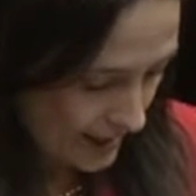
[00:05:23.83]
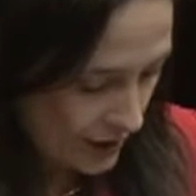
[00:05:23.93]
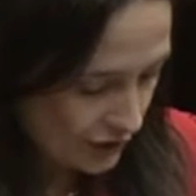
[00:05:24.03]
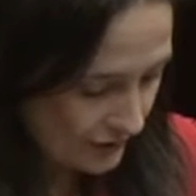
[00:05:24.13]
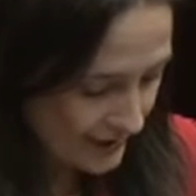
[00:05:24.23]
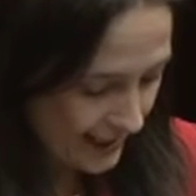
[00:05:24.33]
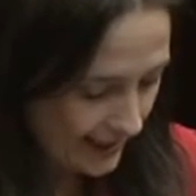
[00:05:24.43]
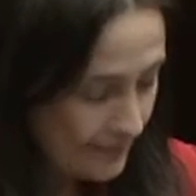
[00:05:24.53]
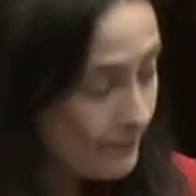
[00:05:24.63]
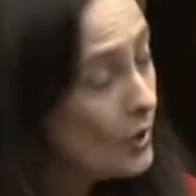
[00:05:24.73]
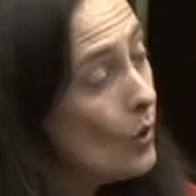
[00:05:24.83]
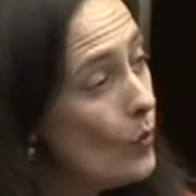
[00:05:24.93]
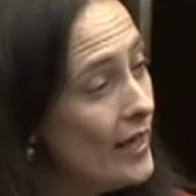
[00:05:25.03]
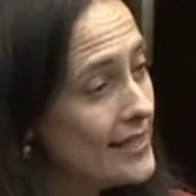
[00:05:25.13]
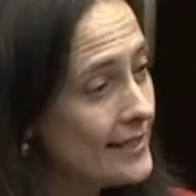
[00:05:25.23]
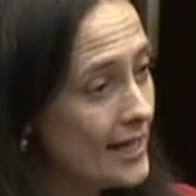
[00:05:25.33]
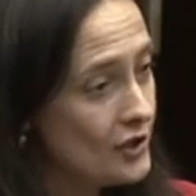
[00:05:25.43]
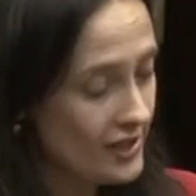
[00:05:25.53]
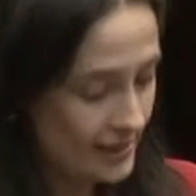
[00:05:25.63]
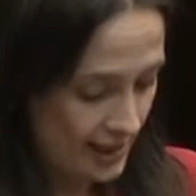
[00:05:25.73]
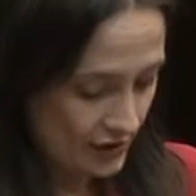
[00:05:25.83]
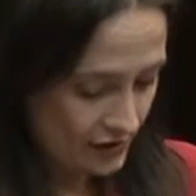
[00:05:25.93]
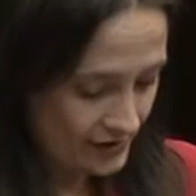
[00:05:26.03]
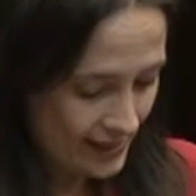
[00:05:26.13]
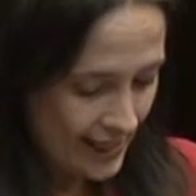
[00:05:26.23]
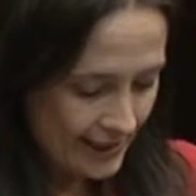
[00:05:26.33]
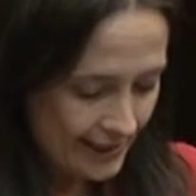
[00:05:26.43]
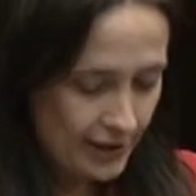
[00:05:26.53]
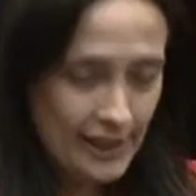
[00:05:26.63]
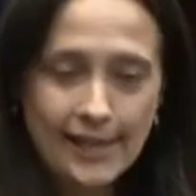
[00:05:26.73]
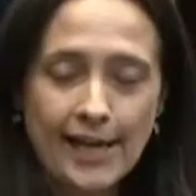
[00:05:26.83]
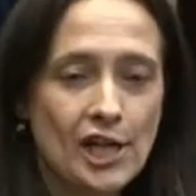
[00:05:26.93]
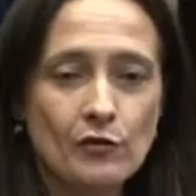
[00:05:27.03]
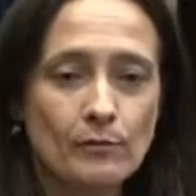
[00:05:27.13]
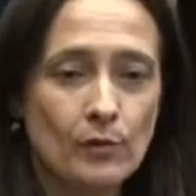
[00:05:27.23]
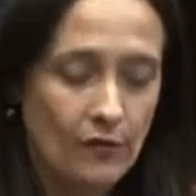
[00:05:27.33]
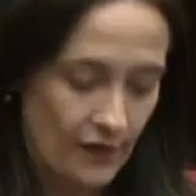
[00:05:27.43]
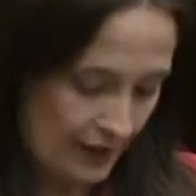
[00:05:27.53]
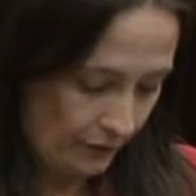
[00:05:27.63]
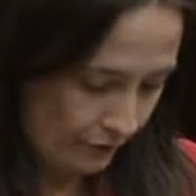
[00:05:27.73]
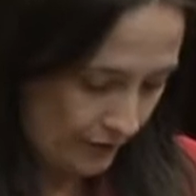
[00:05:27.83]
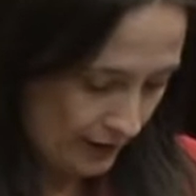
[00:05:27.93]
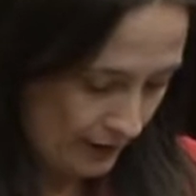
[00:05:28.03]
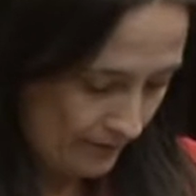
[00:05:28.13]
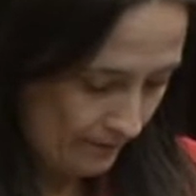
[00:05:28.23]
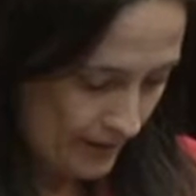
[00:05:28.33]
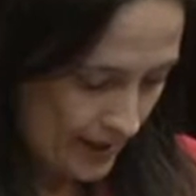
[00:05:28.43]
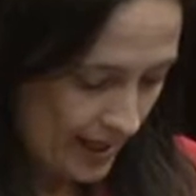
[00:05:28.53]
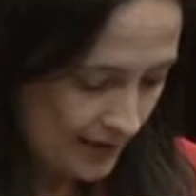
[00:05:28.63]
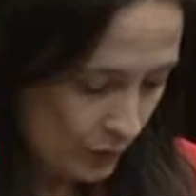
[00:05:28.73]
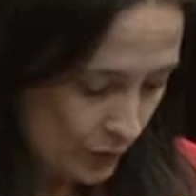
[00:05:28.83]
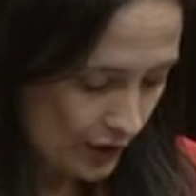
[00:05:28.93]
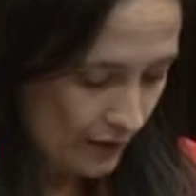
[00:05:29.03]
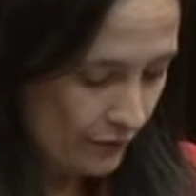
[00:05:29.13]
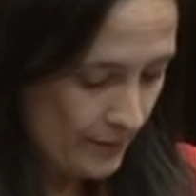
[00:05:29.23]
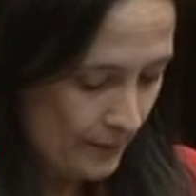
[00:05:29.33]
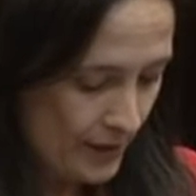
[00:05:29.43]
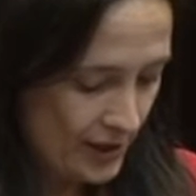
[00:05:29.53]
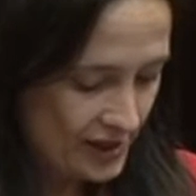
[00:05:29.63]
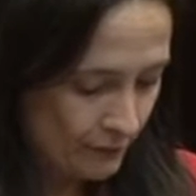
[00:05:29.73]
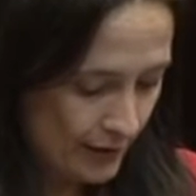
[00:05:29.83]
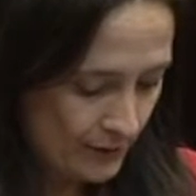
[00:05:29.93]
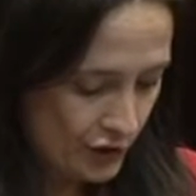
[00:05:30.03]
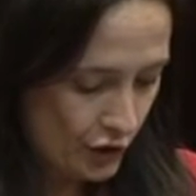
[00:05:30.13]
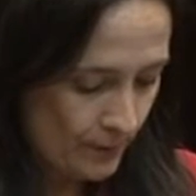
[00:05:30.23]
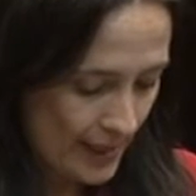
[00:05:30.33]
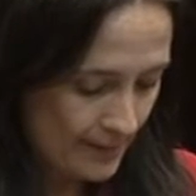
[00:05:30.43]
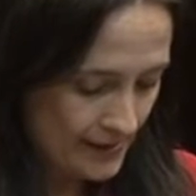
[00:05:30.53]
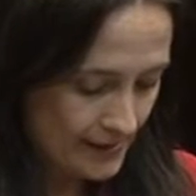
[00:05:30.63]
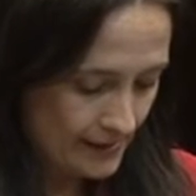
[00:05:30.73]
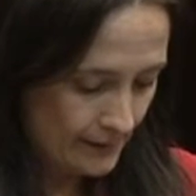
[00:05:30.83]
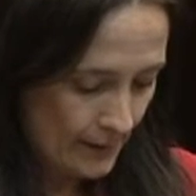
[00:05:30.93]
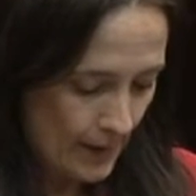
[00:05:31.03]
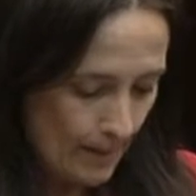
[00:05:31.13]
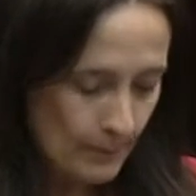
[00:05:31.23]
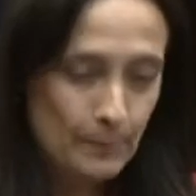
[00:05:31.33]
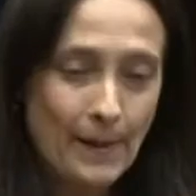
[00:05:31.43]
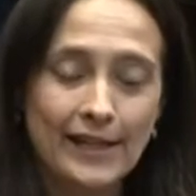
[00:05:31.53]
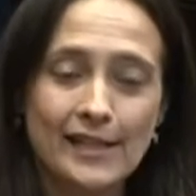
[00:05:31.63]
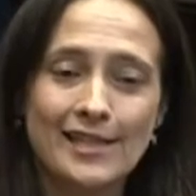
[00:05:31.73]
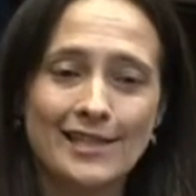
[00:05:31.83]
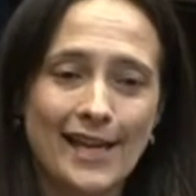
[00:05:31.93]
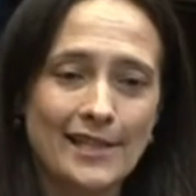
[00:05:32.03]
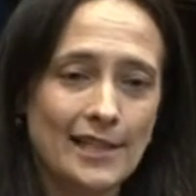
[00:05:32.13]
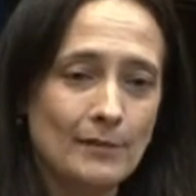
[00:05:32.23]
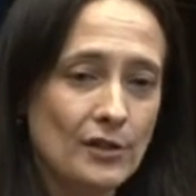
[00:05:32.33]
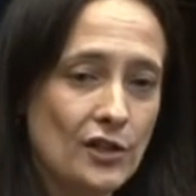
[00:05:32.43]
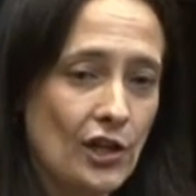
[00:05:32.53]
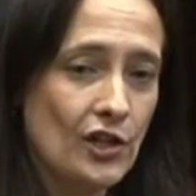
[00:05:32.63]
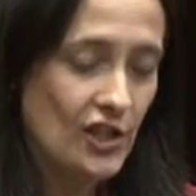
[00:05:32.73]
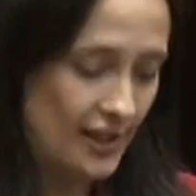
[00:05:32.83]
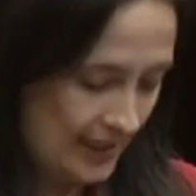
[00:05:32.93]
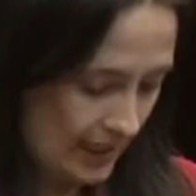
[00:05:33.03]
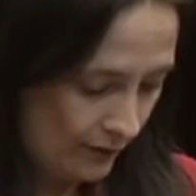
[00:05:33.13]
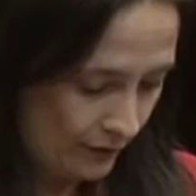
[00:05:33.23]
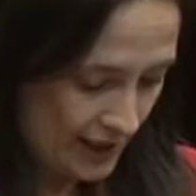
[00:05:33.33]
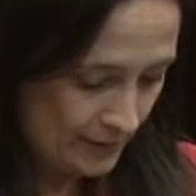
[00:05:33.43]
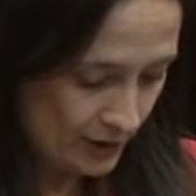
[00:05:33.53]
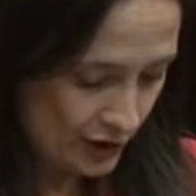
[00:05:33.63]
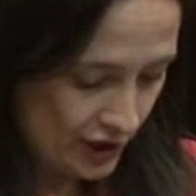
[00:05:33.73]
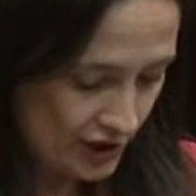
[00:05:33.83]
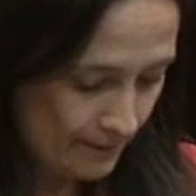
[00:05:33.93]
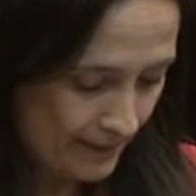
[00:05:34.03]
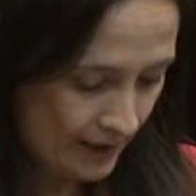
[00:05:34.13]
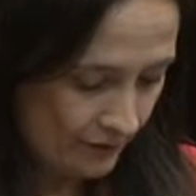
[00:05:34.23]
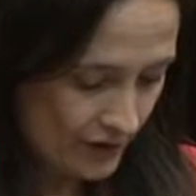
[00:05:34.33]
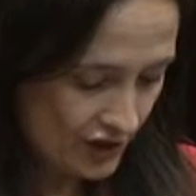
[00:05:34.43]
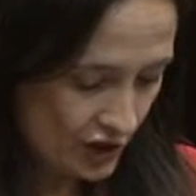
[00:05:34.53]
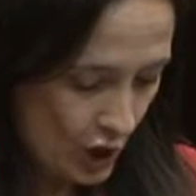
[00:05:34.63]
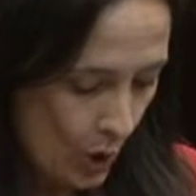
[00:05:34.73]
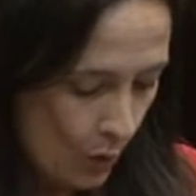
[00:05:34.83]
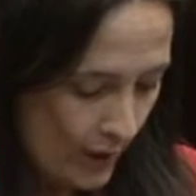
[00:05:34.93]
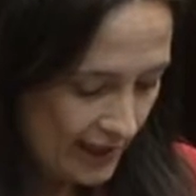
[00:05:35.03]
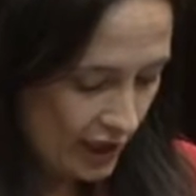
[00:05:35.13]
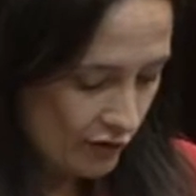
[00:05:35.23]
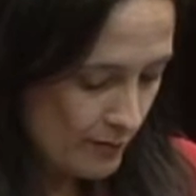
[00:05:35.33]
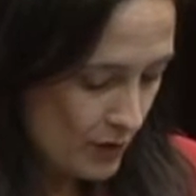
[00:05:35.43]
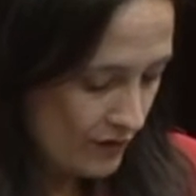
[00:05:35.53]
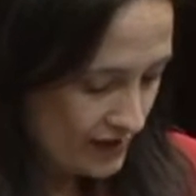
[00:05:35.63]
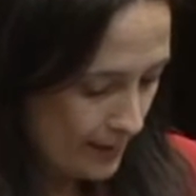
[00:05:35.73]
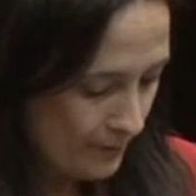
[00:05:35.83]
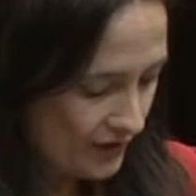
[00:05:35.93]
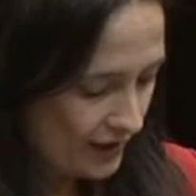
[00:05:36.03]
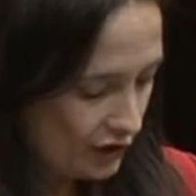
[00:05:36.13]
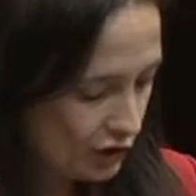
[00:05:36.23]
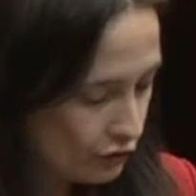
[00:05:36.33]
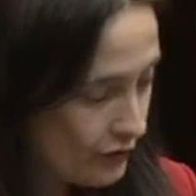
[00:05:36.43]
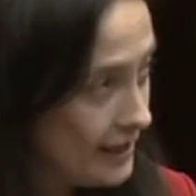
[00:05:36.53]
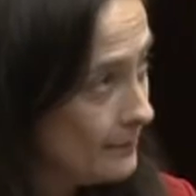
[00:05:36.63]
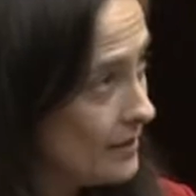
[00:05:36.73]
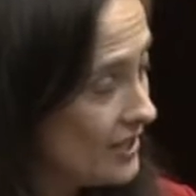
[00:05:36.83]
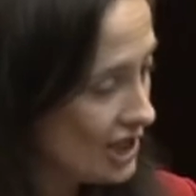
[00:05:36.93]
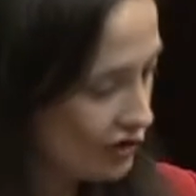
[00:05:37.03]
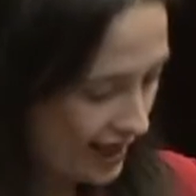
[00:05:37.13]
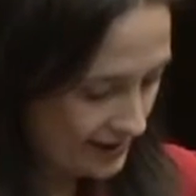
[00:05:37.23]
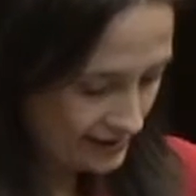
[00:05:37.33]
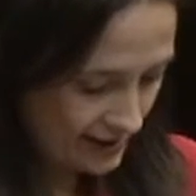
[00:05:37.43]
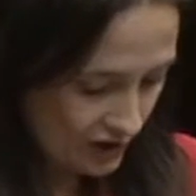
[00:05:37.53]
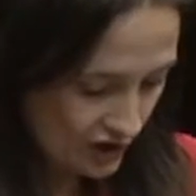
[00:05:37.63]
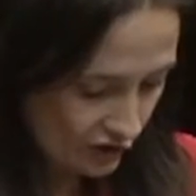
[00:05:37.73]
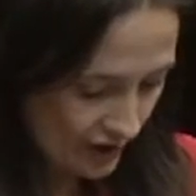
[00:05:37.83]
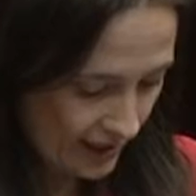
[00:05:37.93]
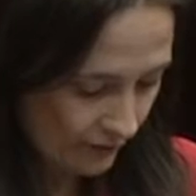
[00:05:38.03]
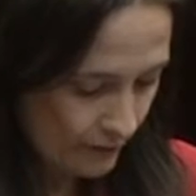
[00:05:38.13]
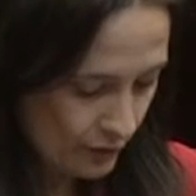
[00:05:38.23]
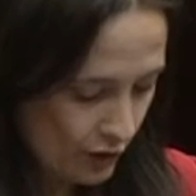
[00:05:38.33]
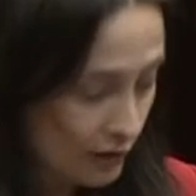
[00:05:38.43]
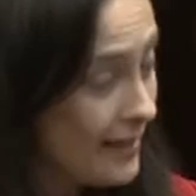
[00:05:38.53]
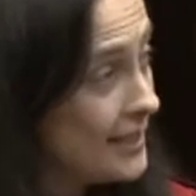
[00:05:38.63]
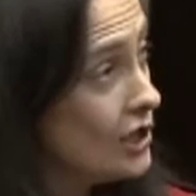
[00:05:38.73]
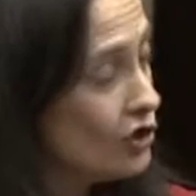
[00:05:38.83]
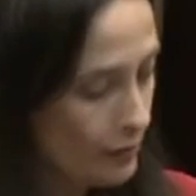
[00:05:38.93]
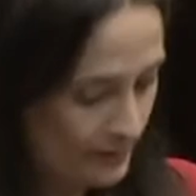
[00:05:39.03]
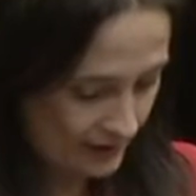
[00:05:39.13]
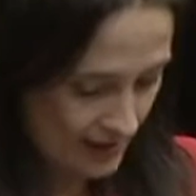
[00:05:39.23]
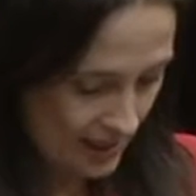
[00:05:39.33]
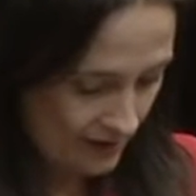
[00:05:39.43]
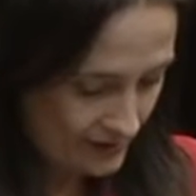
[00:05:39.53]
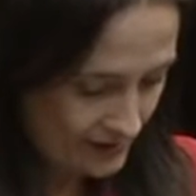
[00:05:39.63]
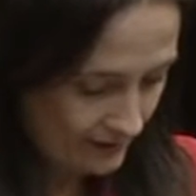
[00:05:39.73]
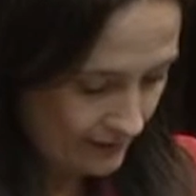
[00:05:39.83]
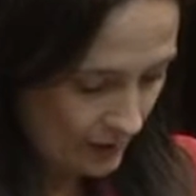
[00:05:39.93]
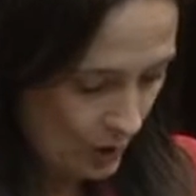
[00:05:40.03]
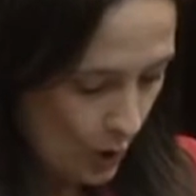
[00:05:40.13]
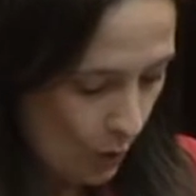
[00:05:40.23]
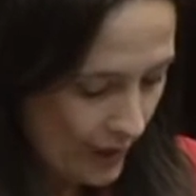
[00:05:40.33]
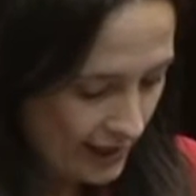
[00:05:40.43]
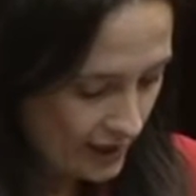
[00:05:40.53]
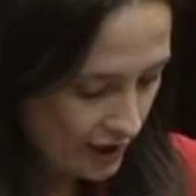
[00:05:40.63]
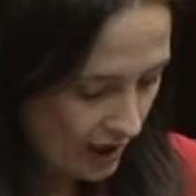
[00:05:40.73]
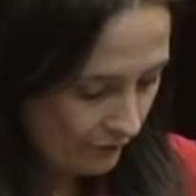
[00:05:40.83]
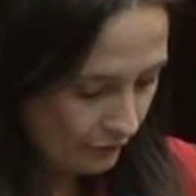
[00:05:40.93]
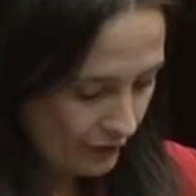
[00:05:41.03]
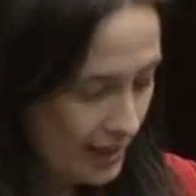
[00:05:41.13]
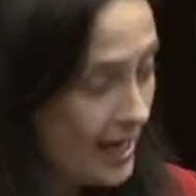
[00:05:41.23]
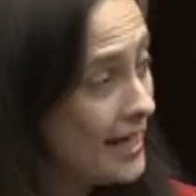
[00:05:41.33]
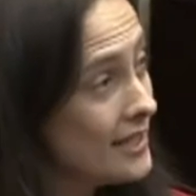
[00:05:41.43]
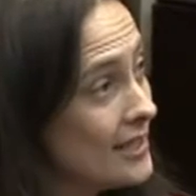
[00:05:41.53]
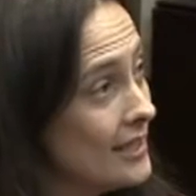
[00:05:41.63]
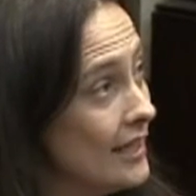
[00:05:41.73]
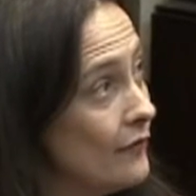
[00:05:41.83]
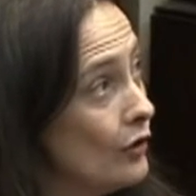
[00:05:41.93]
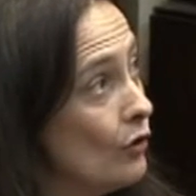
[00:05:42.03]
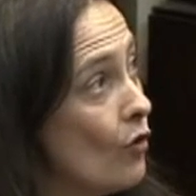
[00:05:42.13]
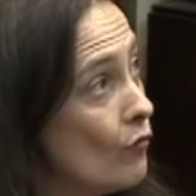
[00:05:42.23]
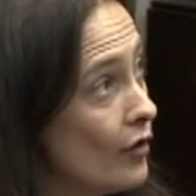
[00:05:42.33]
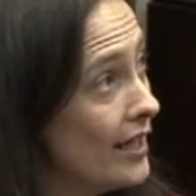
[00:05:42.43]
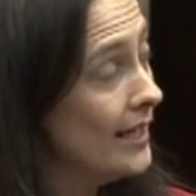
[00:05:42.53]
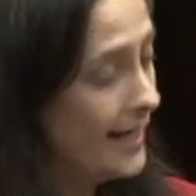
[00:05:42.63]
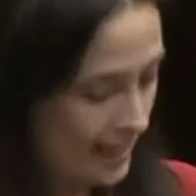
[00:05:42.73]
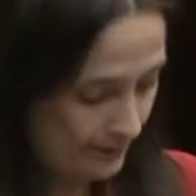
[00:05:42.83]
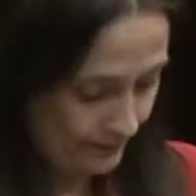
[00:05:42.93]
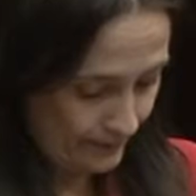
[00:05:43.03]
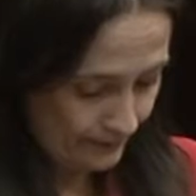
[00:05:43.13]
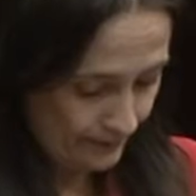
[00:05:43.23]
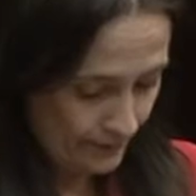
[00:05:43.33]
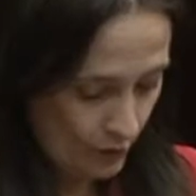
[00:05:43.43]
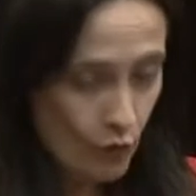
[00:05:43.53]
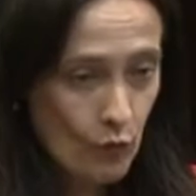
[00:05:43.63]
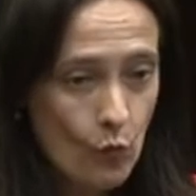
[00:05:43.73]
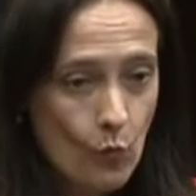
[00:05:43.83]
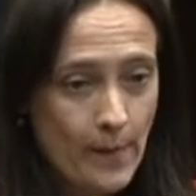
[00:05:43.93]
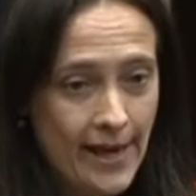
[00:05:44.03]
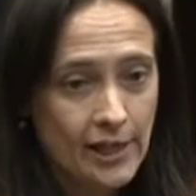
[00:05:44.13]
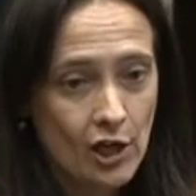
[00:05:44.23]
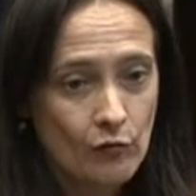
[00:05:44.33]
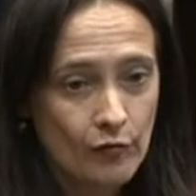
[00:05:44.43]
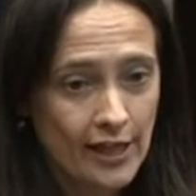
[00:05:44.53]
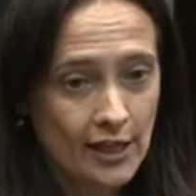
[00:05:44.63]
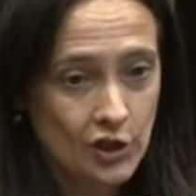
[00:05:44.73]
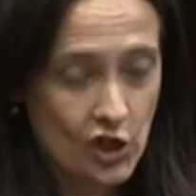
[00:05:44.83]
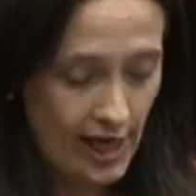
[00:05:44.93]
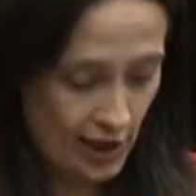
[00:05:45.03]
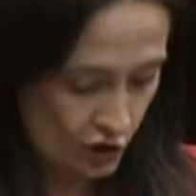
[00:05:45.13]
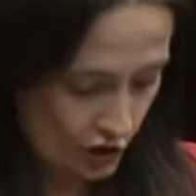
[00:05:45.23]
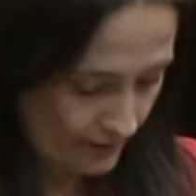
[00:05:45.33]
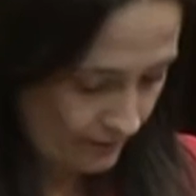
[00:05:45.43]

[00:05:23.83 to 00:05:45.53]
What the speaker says: Today, we as legislators clearly cannot remove that fear and the worry from the parents of premature babies. But by extending maternity leave and maternity benefit, we can remove some of the incredible stress and strain from their already troubled lives. We can offer and deliver real help, make a real change.